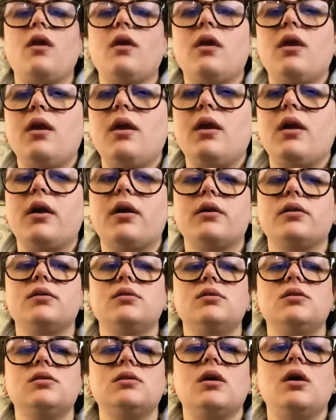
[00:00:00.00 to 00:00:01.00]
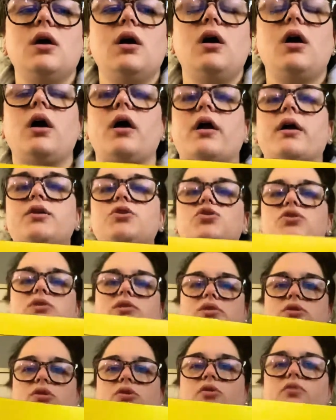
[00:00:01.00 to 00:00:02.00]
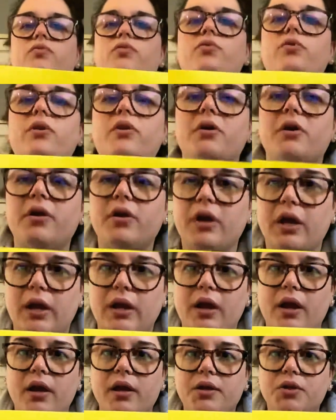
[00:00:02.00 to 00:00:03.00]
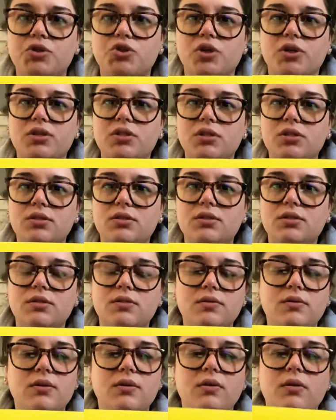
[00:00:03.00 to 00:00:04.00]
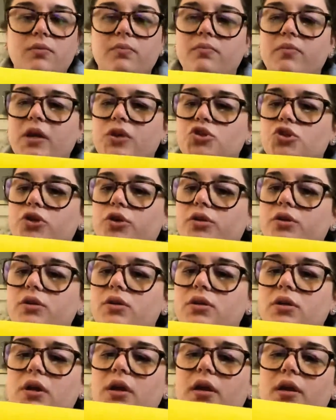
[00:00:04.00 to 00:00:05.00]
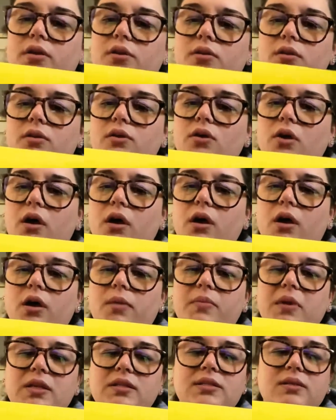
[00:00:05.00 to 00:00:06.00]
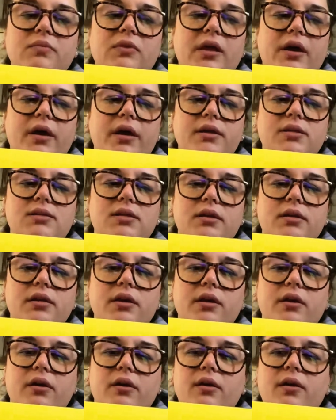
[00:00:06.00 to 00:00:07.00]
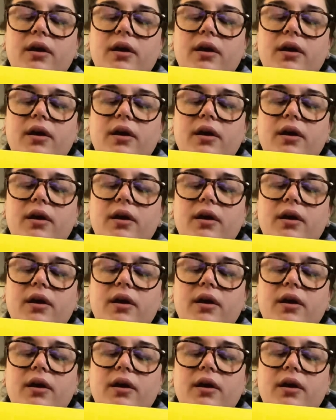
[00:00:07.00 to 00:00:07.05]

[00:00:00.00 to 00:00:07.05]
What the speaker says: and I just took a ruler and I just measured and made some lines on here.